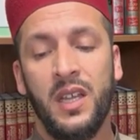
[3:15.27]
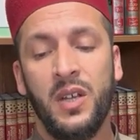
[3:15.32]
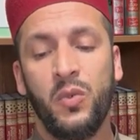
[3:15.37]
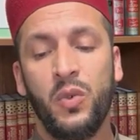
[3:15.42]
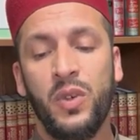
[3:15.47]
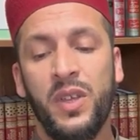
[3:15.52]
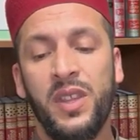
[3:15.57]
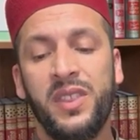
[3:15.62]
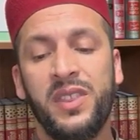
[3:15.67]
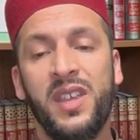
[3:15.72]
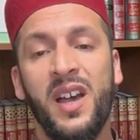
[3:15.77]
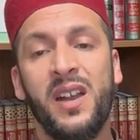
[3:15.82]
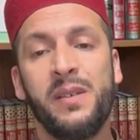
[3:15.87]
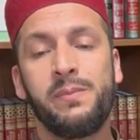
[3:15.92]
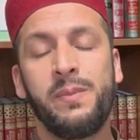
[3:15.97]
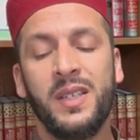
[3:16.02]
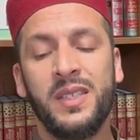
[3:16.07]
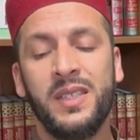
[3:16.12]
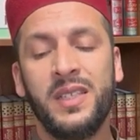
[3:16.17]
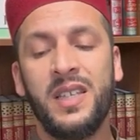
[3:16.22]
with their
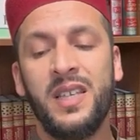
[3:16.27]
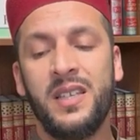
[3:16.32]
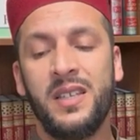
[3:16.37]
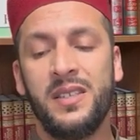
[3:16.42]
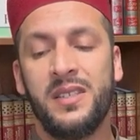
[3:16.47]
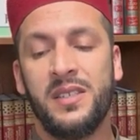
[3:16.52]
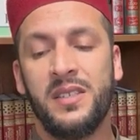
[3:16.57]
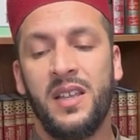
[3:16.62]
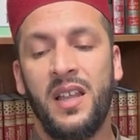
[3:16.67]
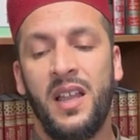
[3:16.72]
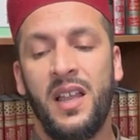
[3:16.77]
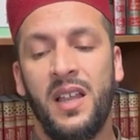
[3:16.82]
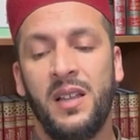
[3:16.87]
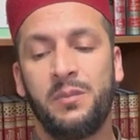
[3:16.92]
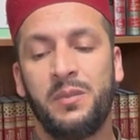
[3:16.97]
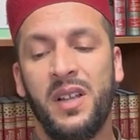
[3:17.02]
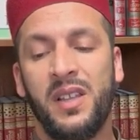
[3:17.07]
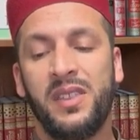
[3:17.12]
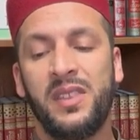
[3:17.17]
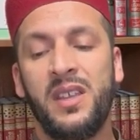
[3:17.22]
bodies,
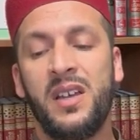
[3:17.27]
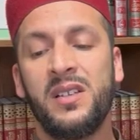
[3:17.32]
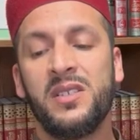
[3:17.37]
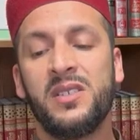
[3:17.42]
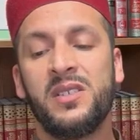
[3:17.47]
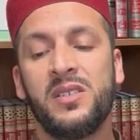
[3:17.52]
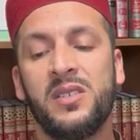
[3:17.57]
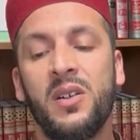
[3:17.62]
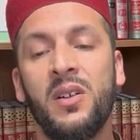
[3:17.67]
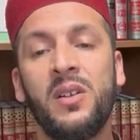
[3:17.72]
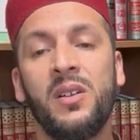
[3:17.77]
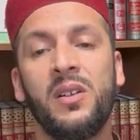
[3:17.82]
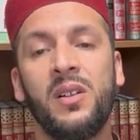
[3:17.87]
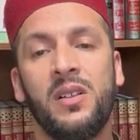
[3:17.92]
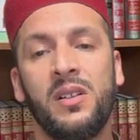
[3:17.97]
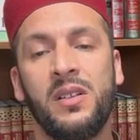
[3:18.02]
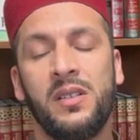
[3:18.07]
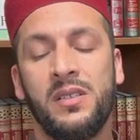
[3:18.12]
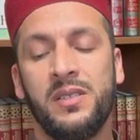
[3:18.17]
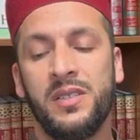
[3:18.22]
but their
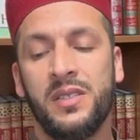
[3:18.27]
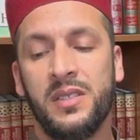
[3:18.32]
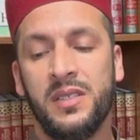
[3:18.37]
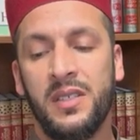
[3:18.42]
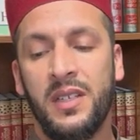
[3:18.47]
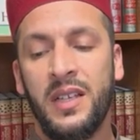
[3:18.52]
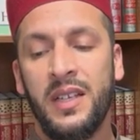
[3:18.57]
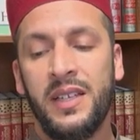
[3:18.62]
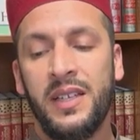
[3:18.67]
souls